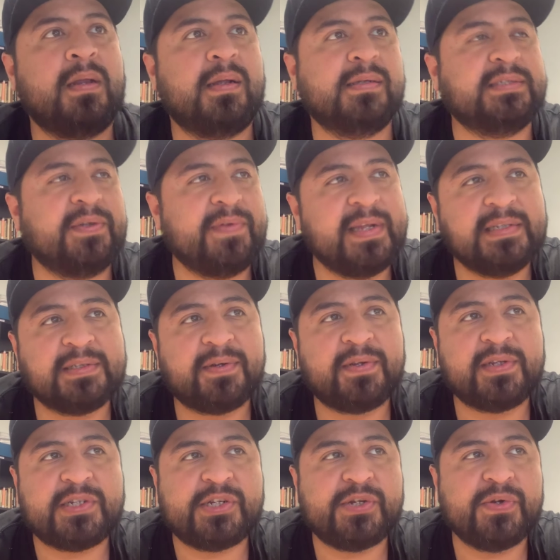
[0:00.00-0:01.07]
So these are
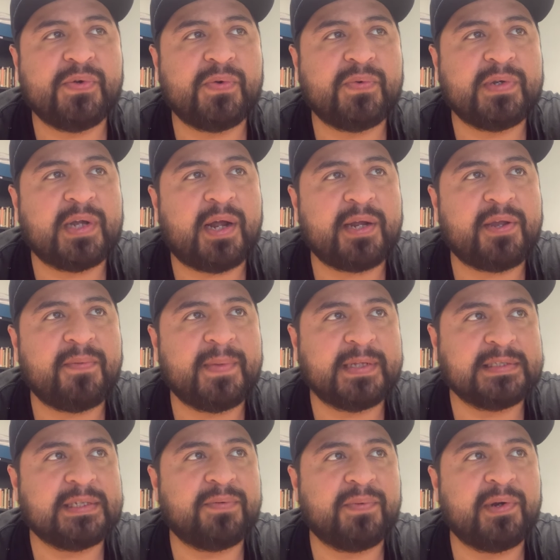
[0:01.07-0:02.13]
the two
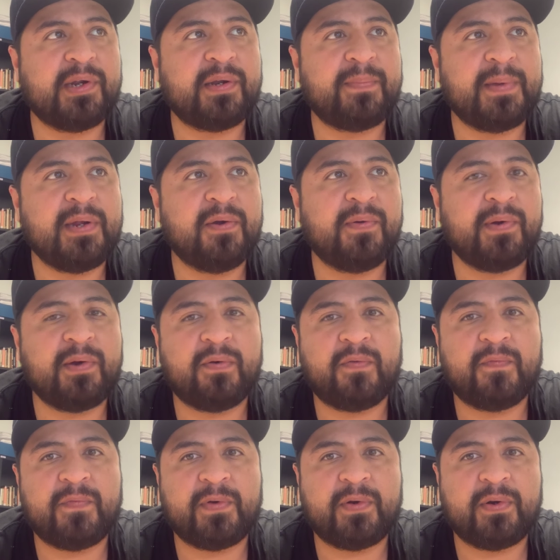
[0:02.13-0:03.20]
documents that we're going to be going
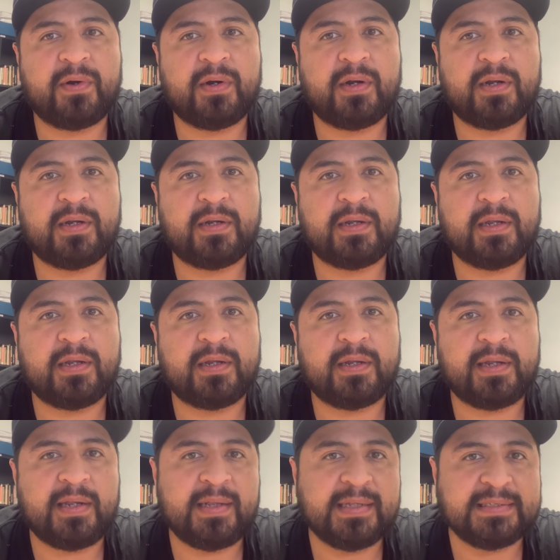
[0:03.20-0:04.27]
over
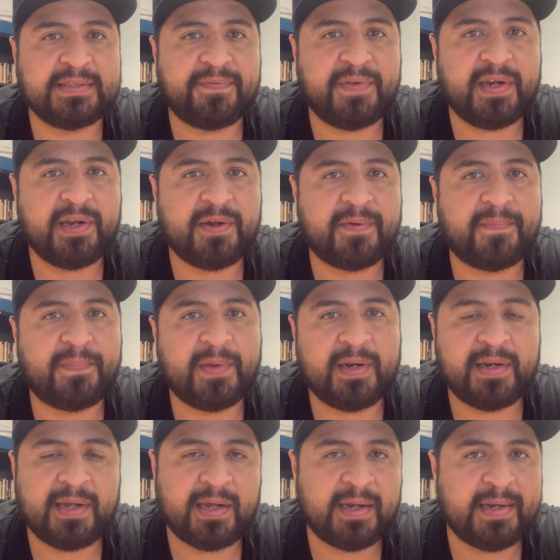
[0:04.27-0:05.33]
in this video. And
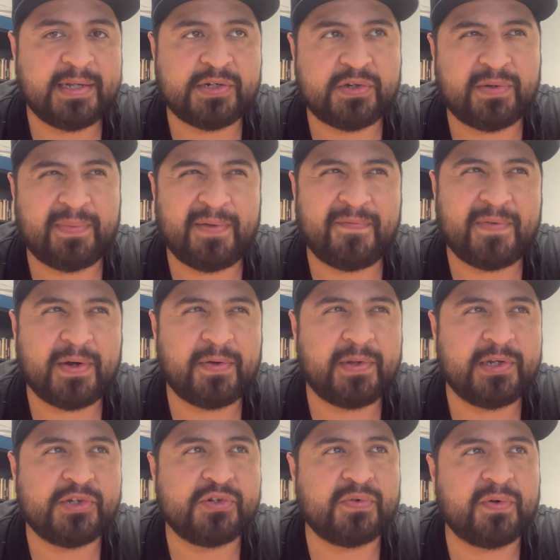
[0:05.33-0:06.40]
again, it should be
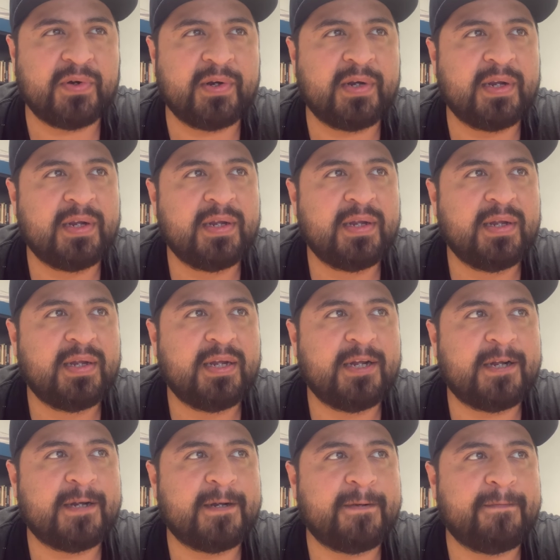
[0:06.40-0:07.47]
fairly short,
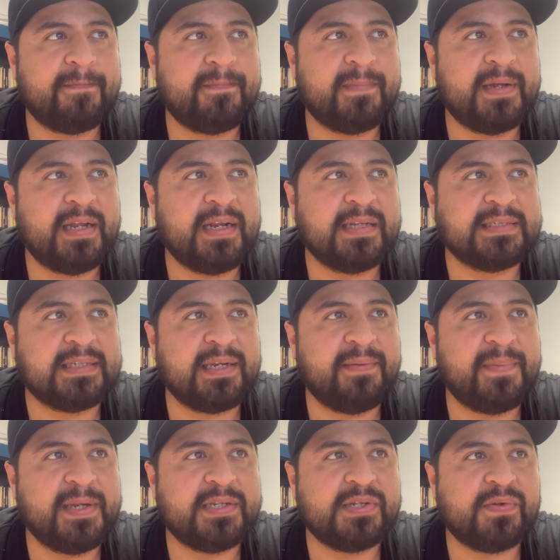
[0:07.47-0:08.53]
and it's going to
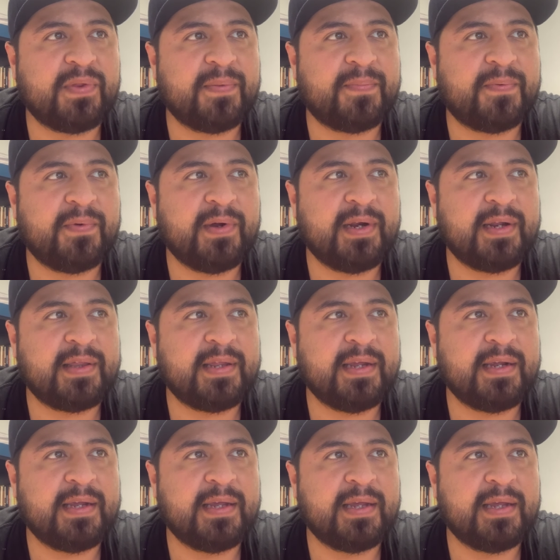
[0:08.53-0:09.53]
be to the point, I think.